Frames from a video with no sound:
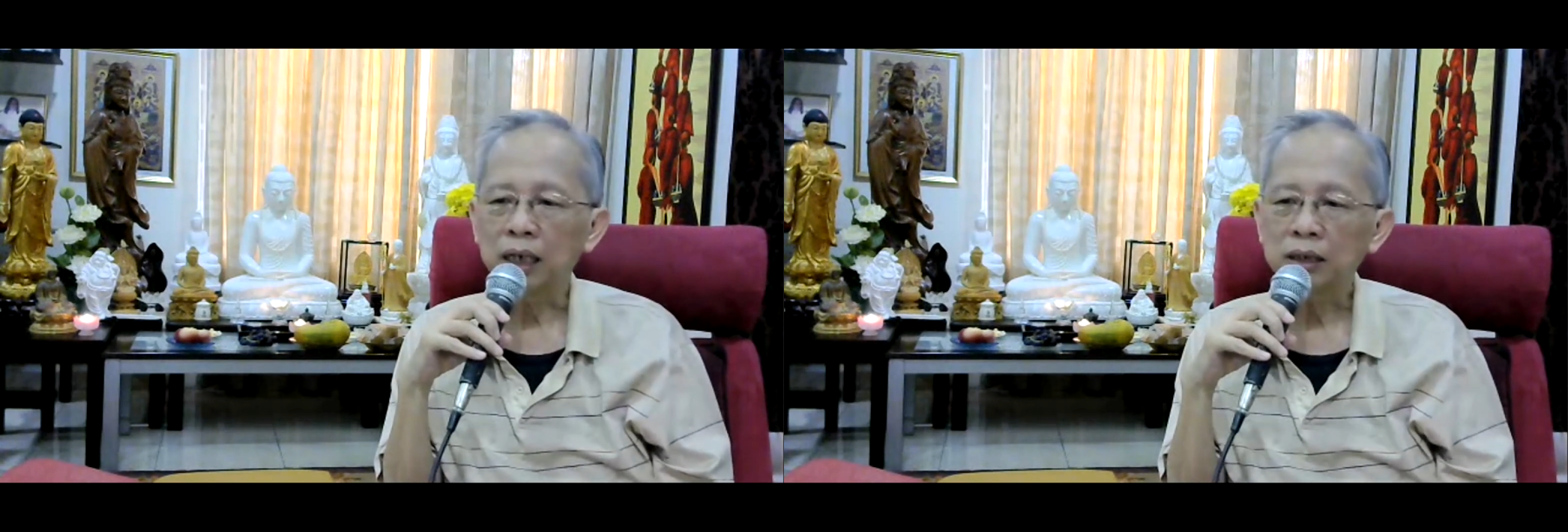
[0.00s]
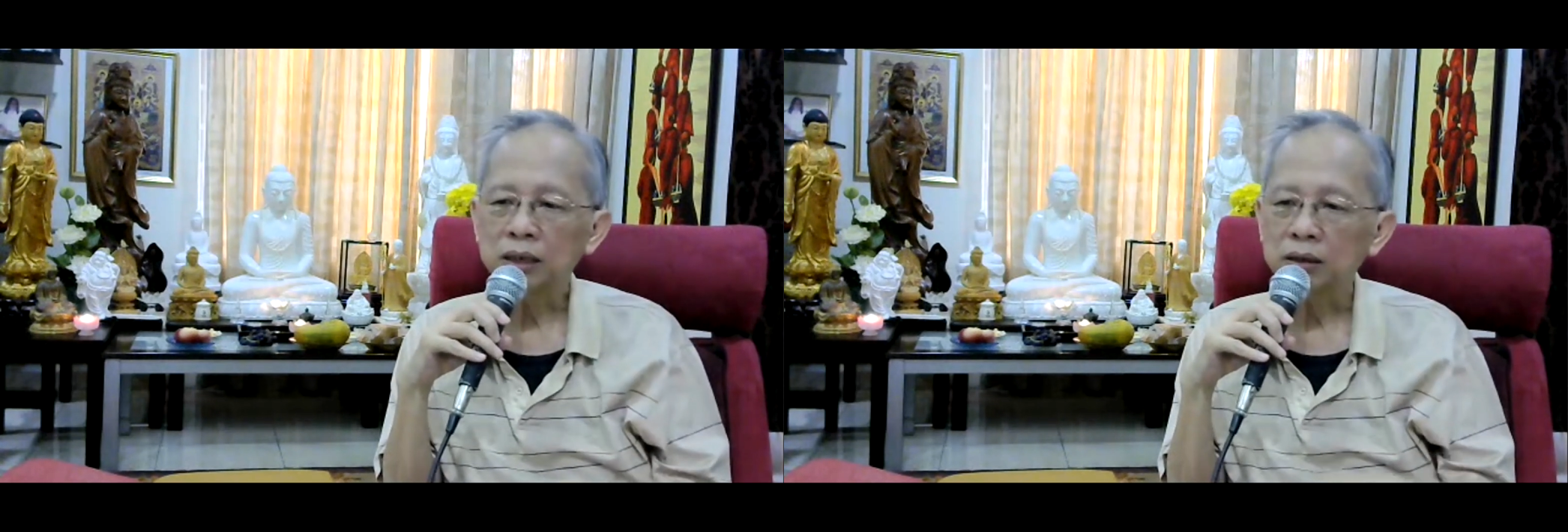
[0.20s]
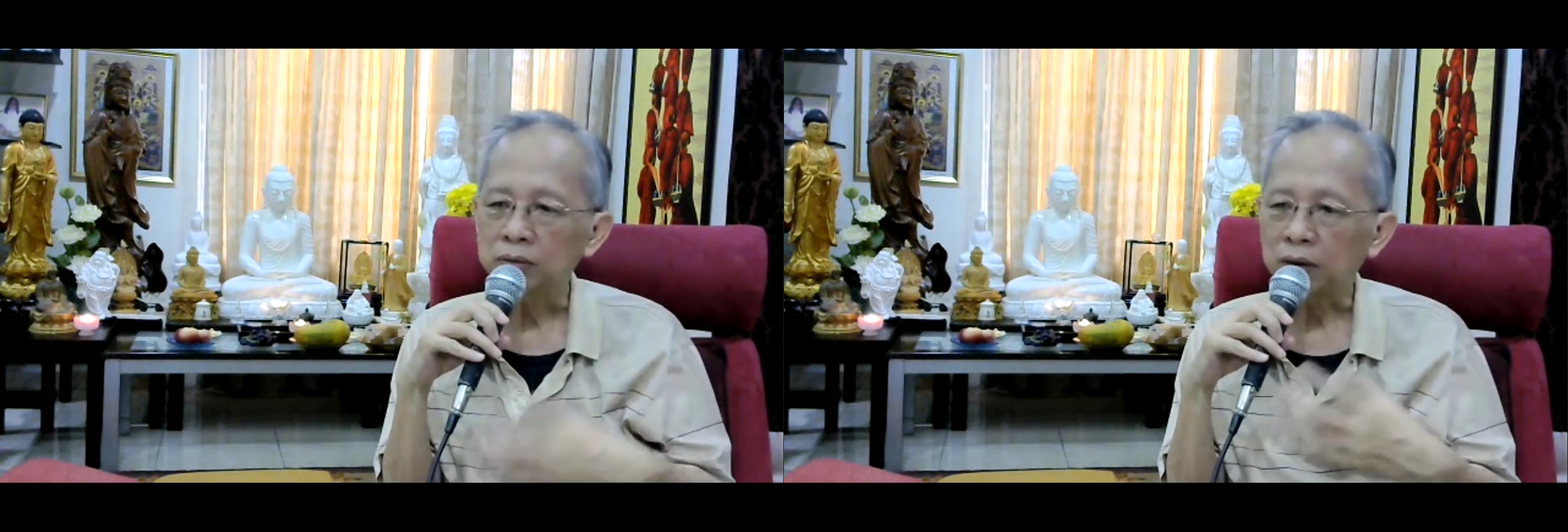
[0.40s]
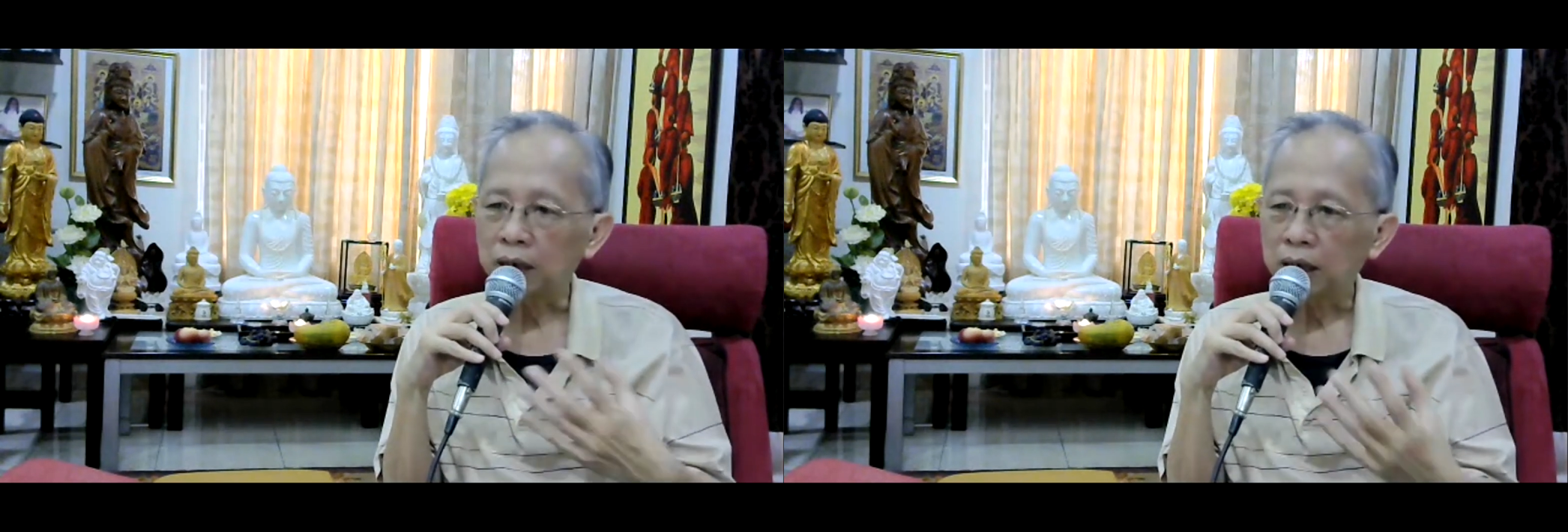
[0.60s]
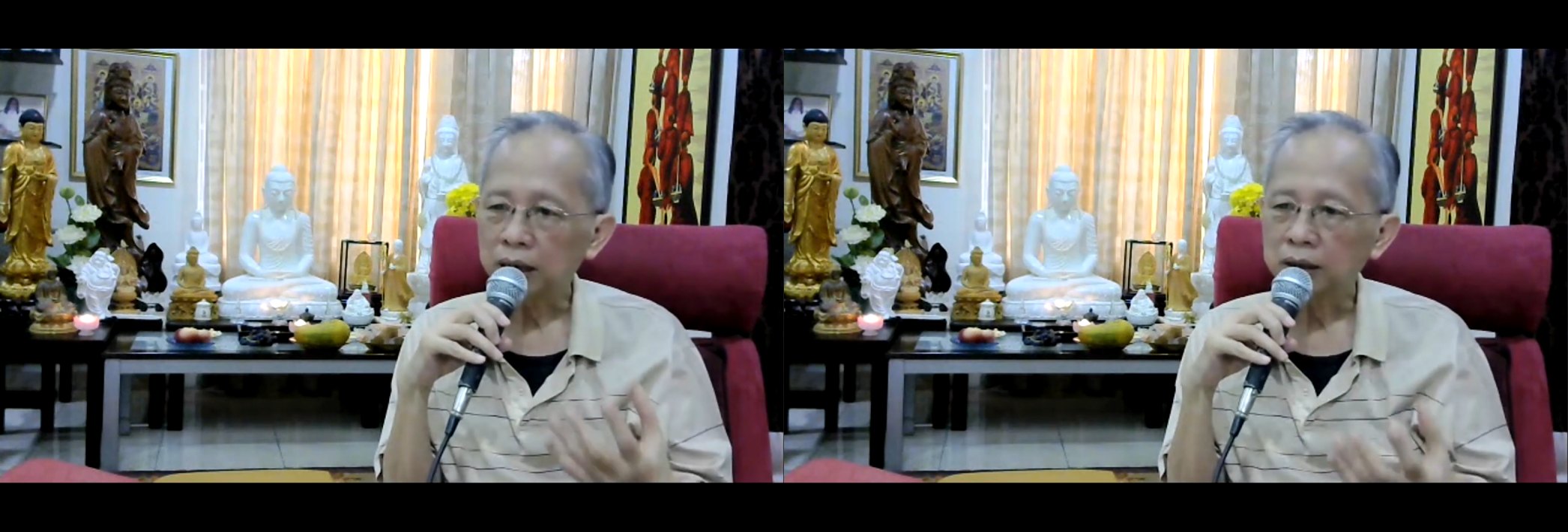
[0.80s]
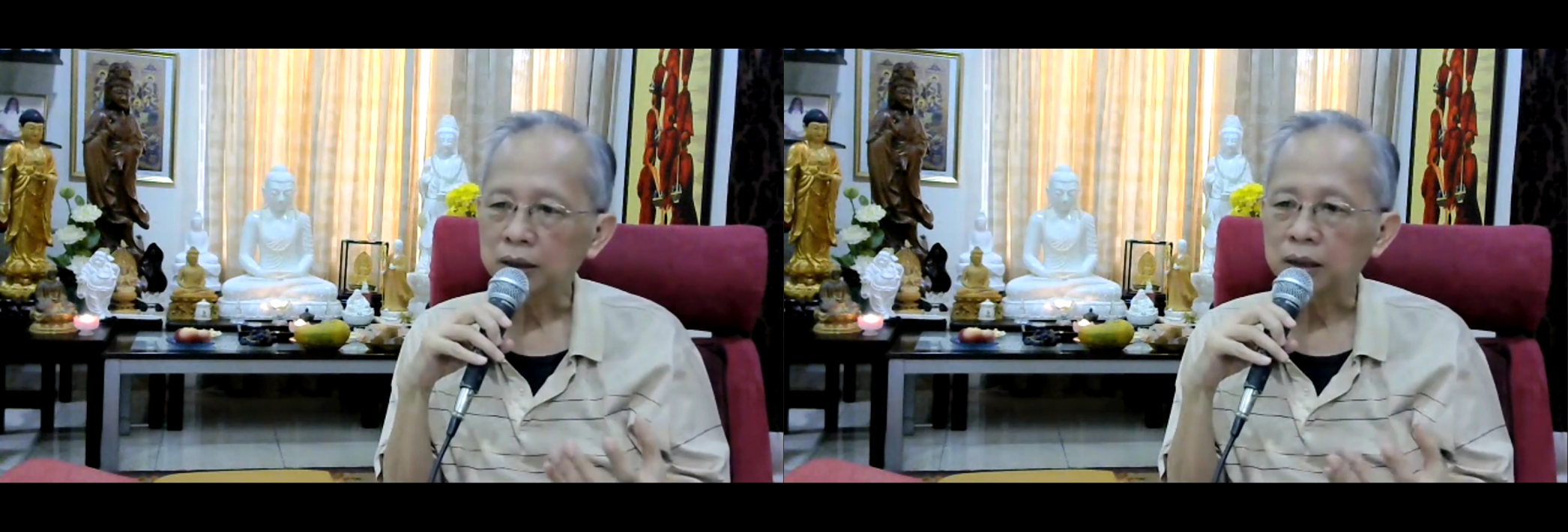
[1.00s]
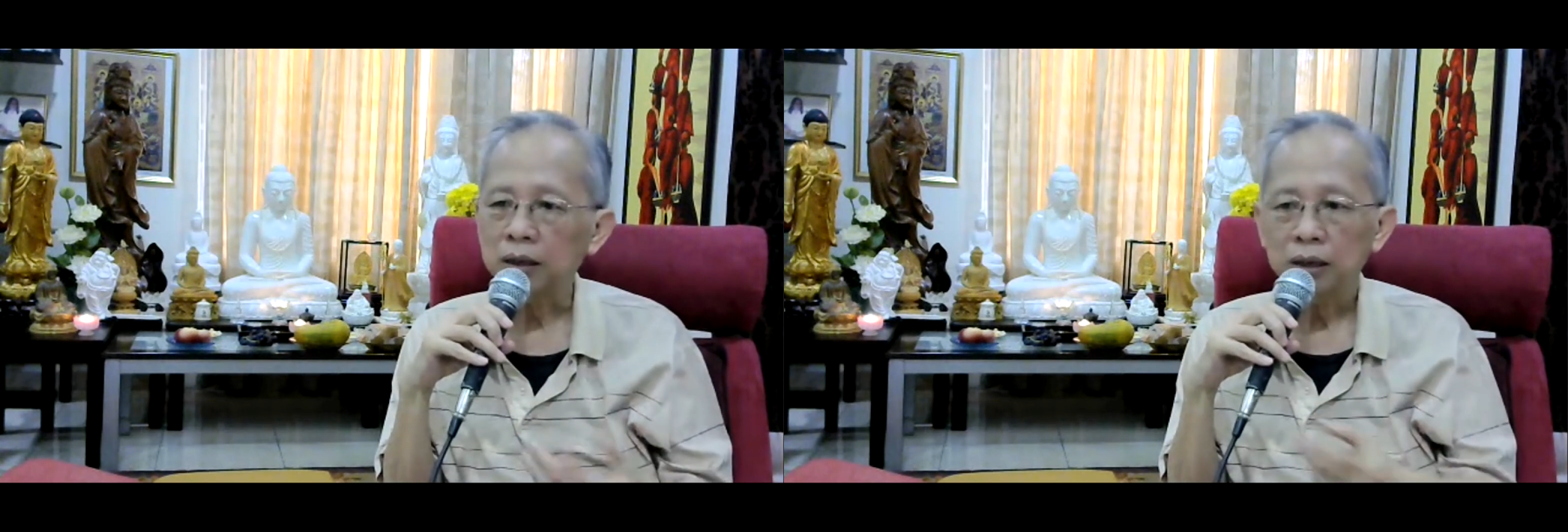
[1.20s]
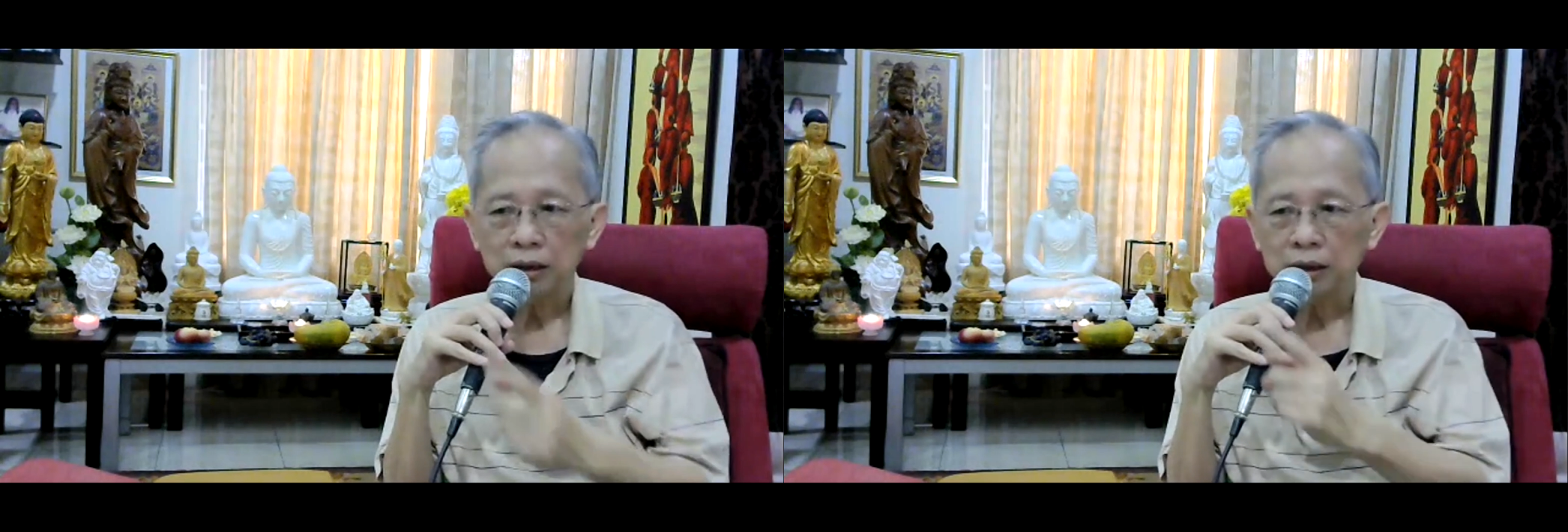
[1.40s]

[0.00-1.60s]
I still got anger.